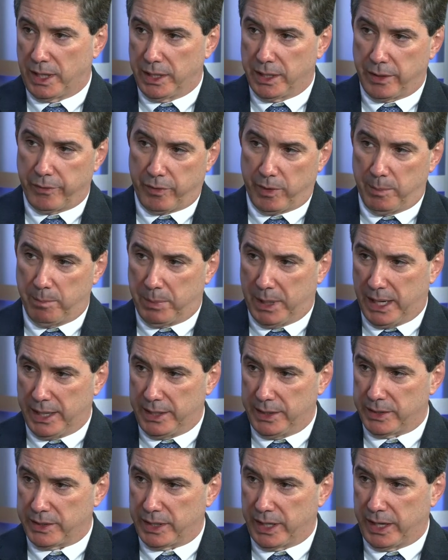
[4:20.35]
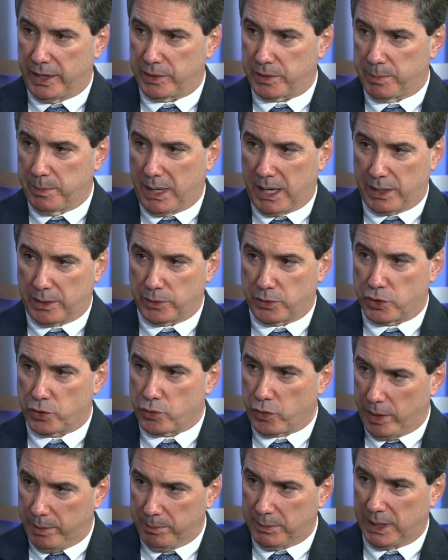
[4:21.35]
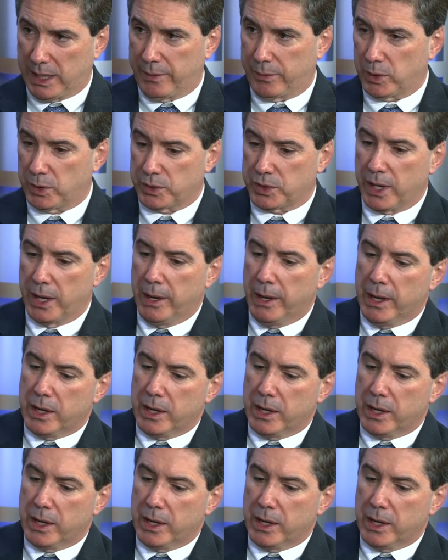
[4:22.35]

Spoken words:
on different body styles, models, trim levels.